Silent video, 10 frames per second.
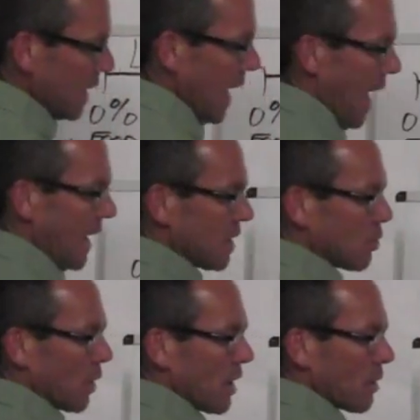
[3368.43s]
an egg
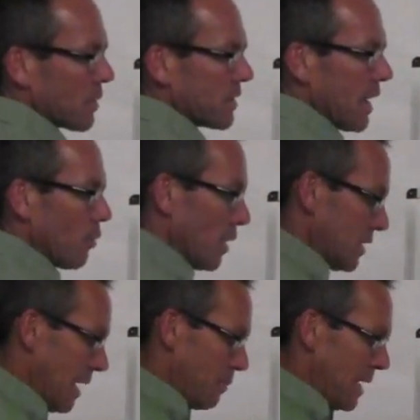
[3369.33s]
is 100%. What
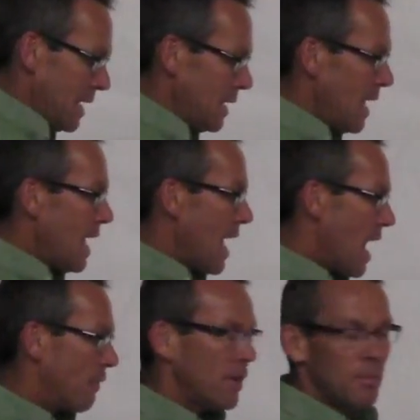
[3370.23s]
does that mean?
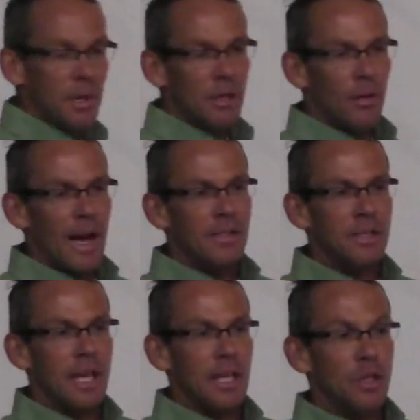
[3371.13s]
Every amino
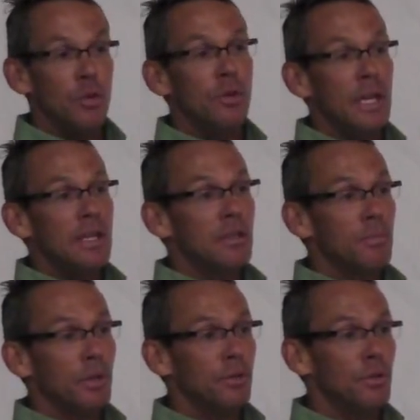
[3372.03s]
acid that you need to
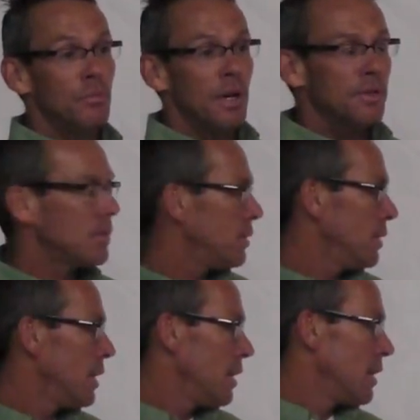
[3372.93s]
build new muscle,
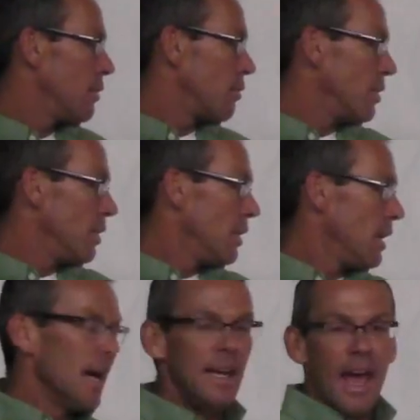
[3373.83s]

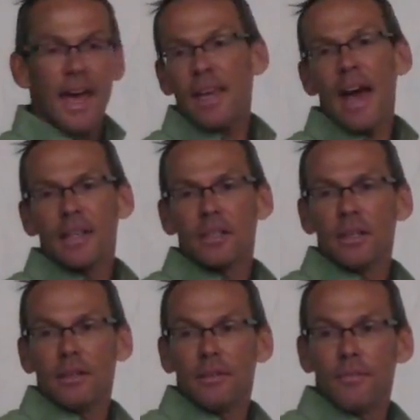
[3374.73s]
an egg has it.
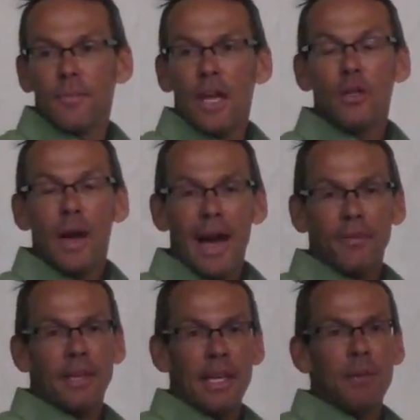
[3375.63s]
And you
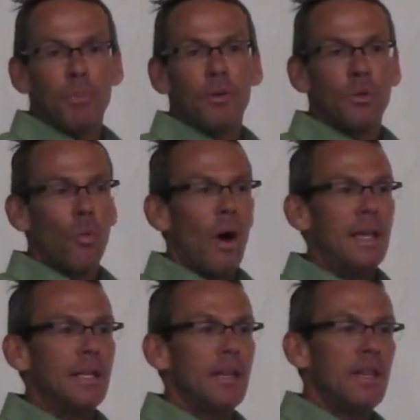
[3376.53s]
have to eat both the
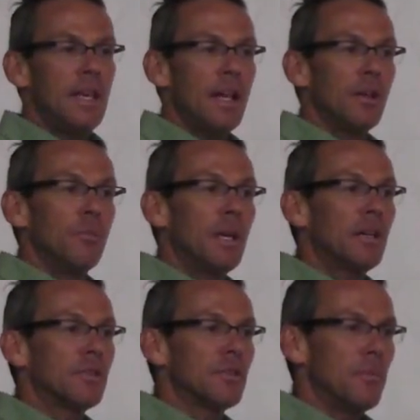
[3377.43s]
white and the yellow
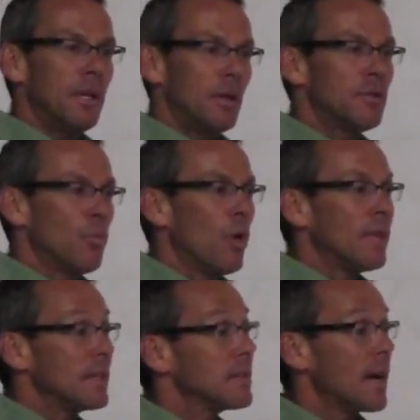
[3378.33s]
because there's aminos in
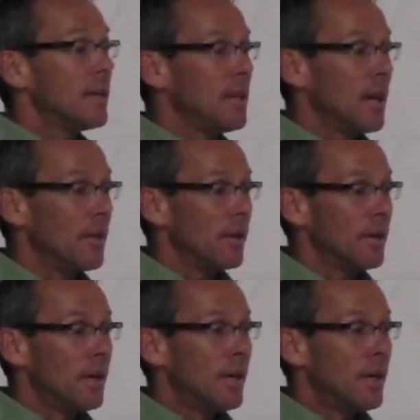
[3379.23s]
one that's not in the other.